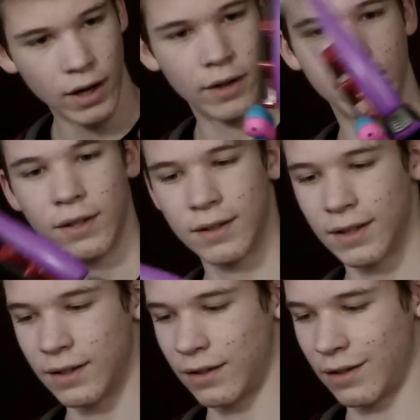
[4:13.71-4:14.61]
Uh, this
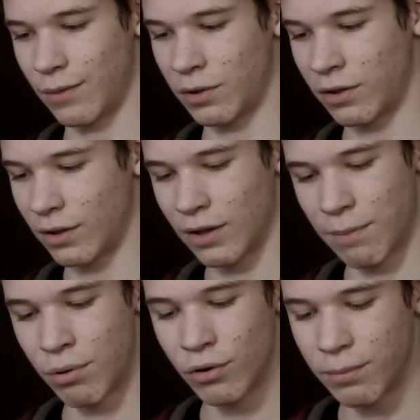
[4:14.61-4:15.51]
gun, what's
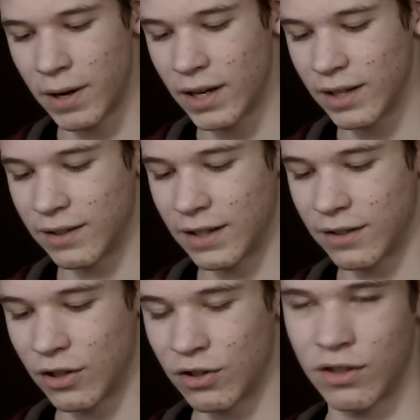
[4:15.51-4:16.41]
the pros about it is that
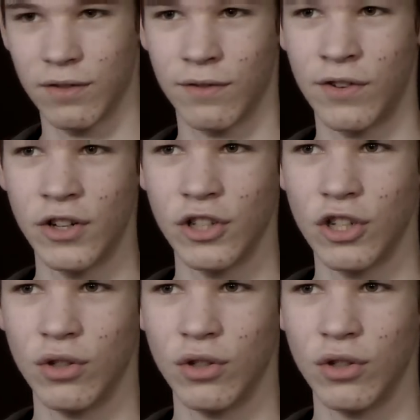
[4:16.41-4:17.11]
it's just fun to